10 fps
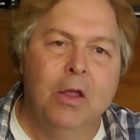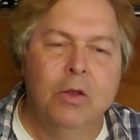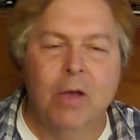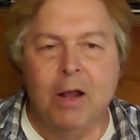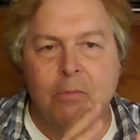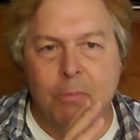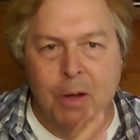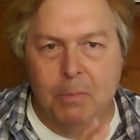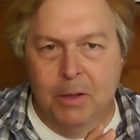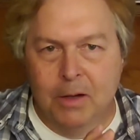You had a
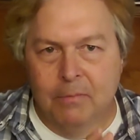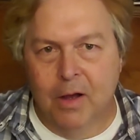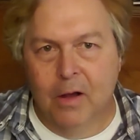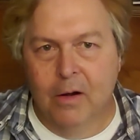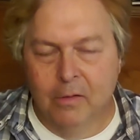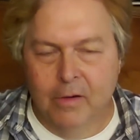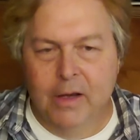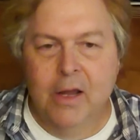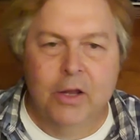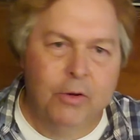Republic of Hungary.
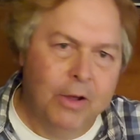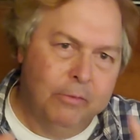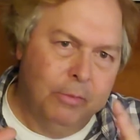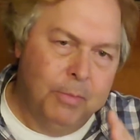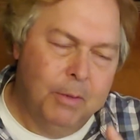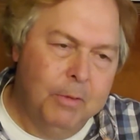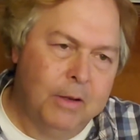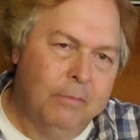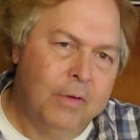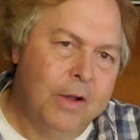You had a Republic
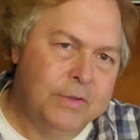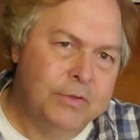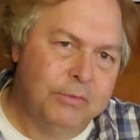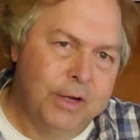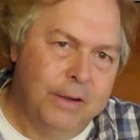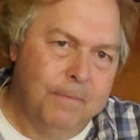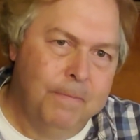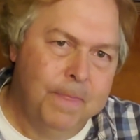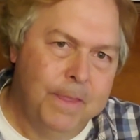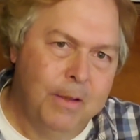of Austria.
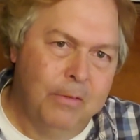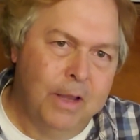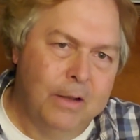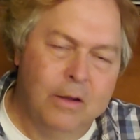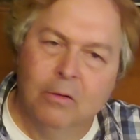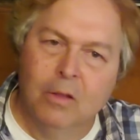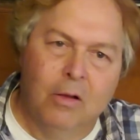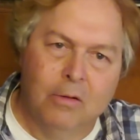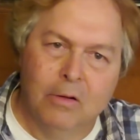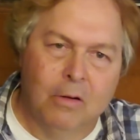Okay, no
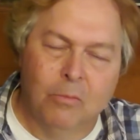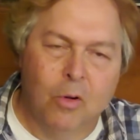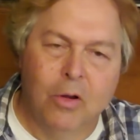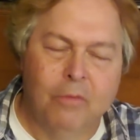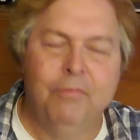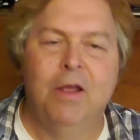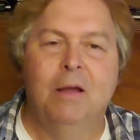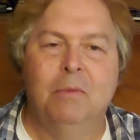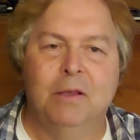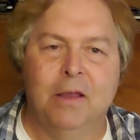longer a royal
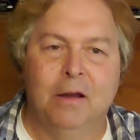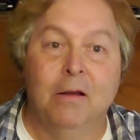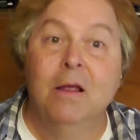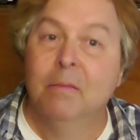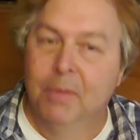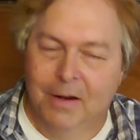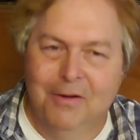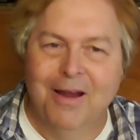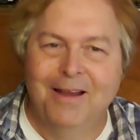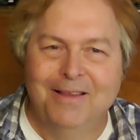family there, but
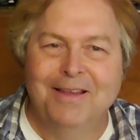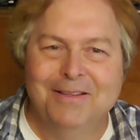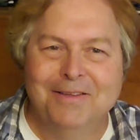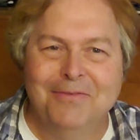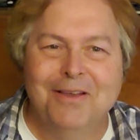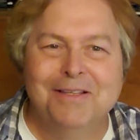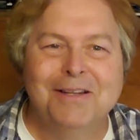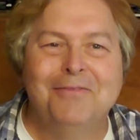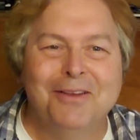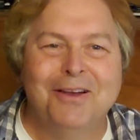great things to visit
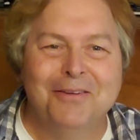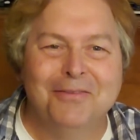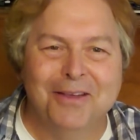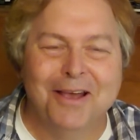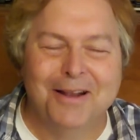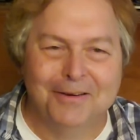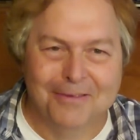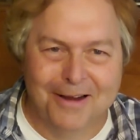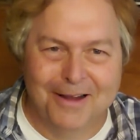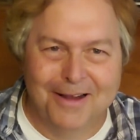if you go to Vienna,
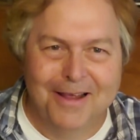right?